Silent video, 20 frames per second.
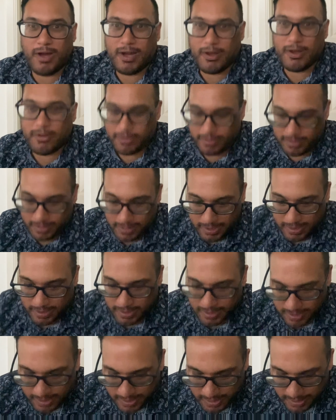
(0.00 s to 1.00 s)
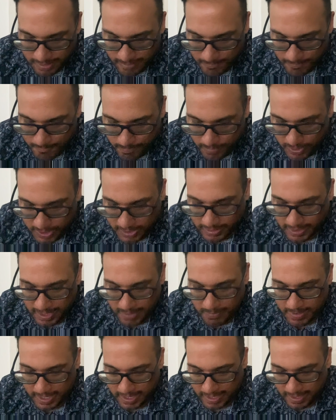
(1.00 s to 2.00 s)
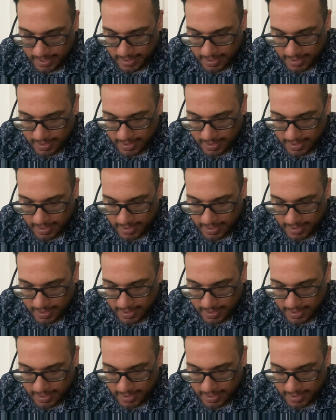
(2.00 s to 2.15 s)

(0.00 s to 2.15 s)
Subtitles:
else. Let's just put it that way.